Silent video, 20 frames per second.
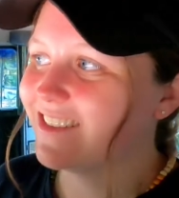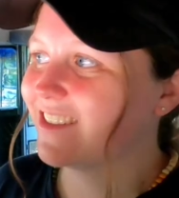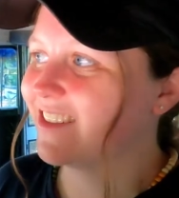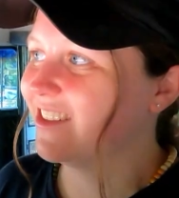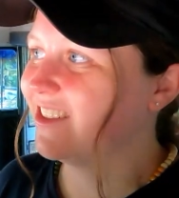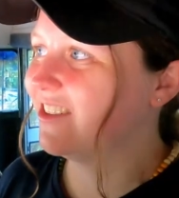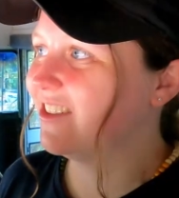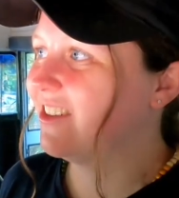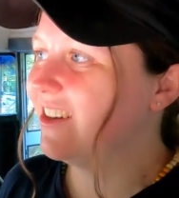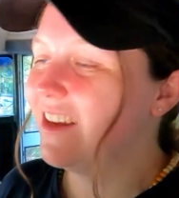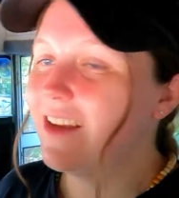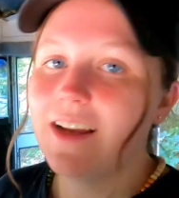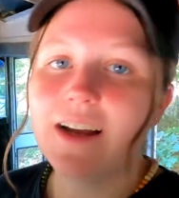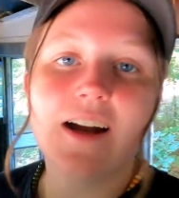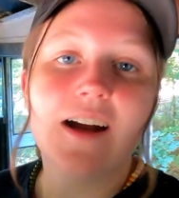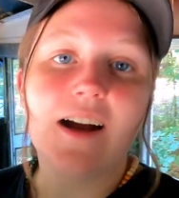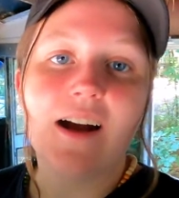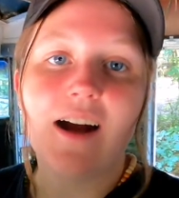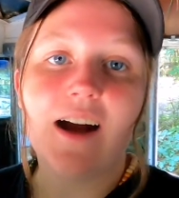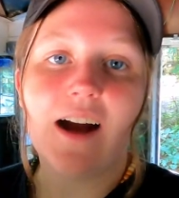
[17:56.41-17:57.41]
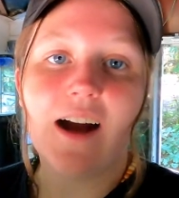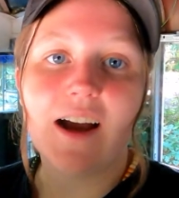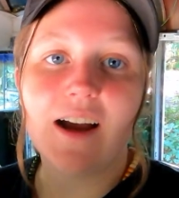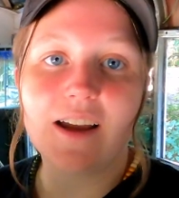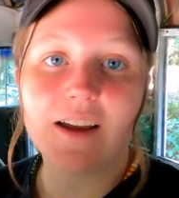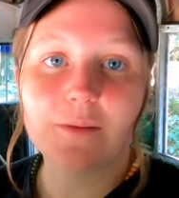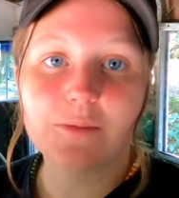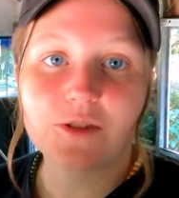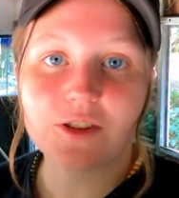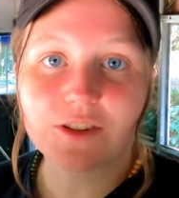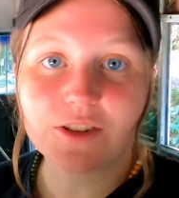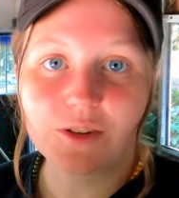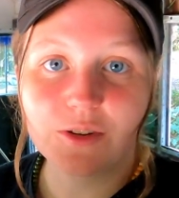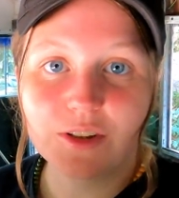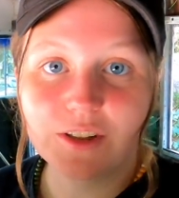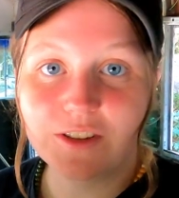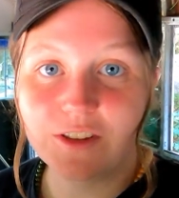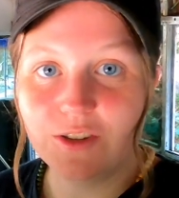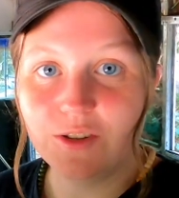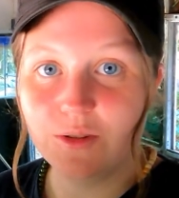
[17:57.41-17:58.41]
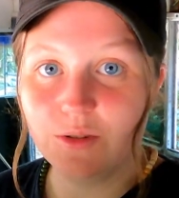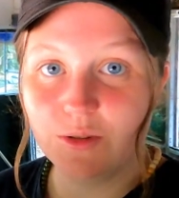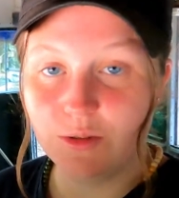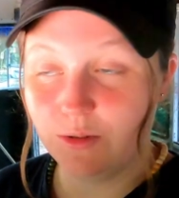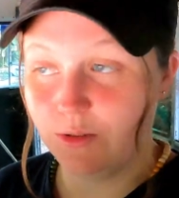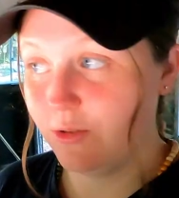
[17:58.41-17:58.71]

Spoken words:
So I am just going to